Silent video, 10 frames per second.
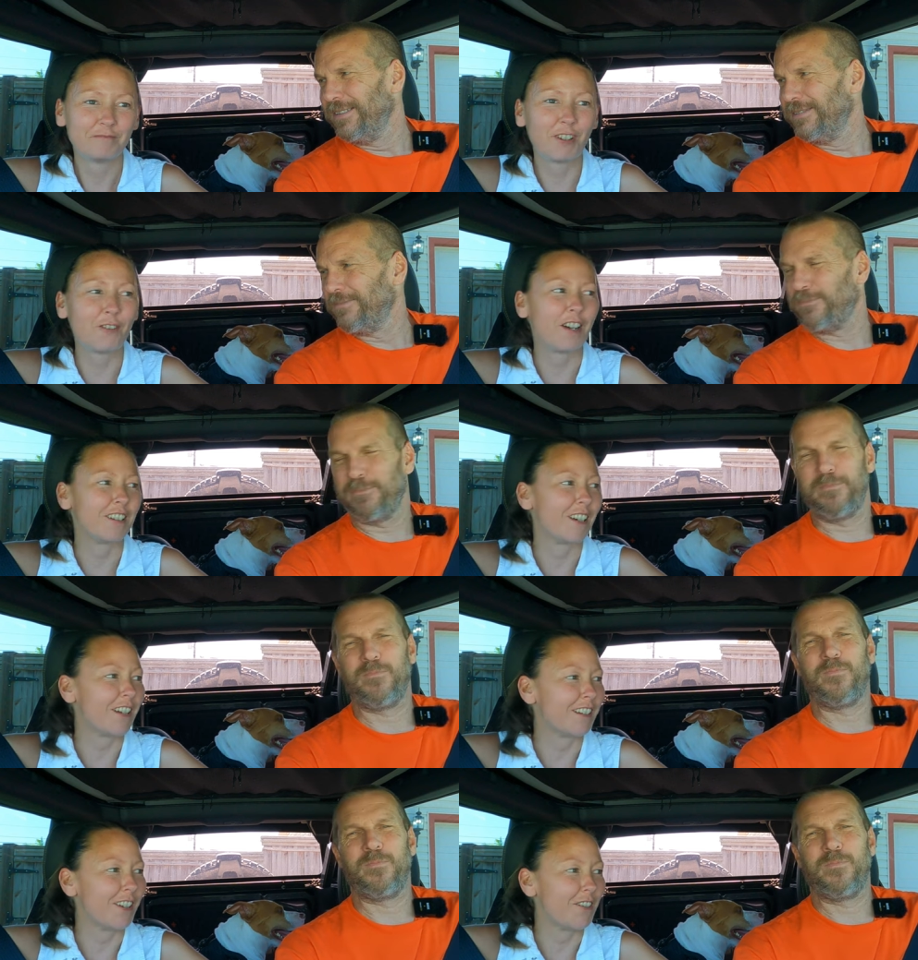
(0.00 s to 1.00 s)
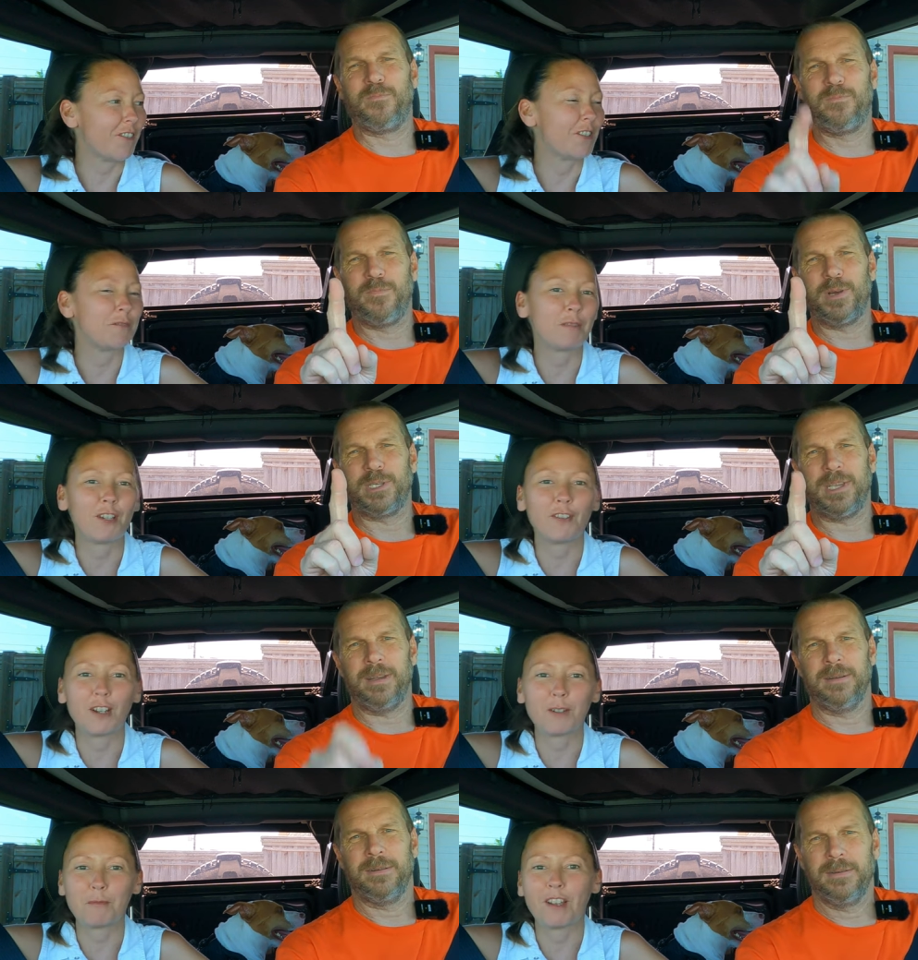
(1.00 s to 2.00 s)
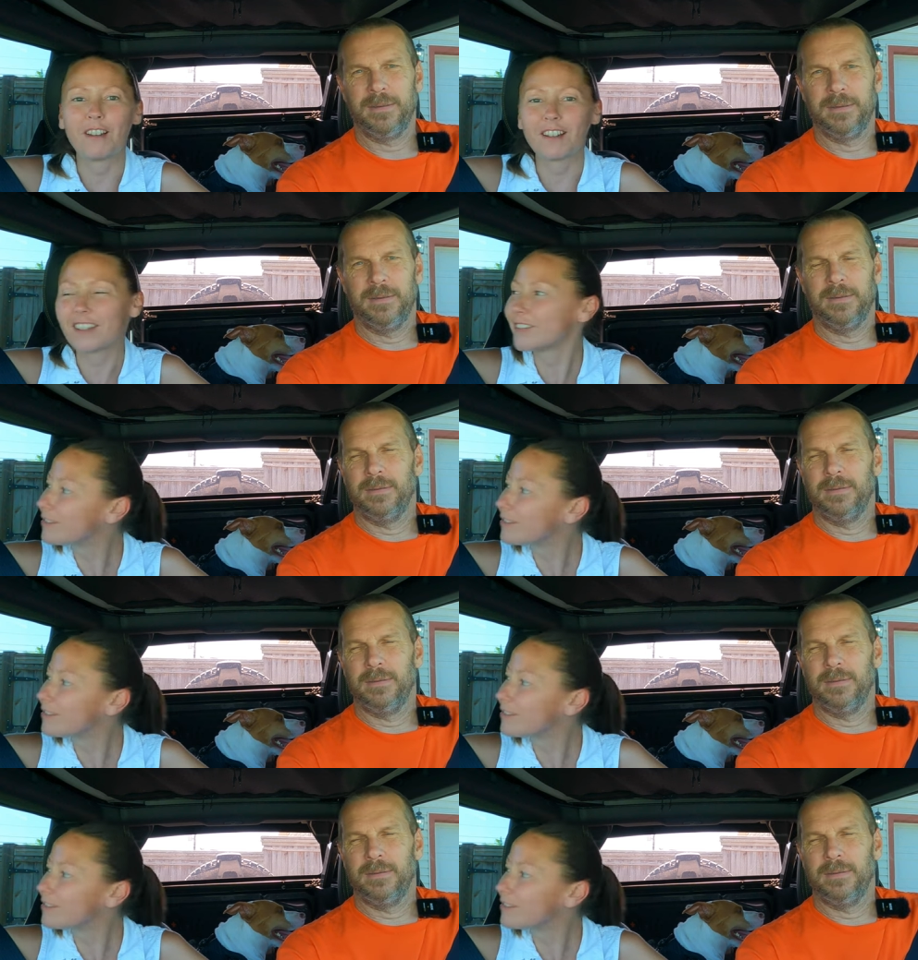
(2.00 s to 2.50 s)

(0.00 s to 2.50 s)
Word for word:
Speaker 1: Oh. watch out! I'll take the first, first spin around the block.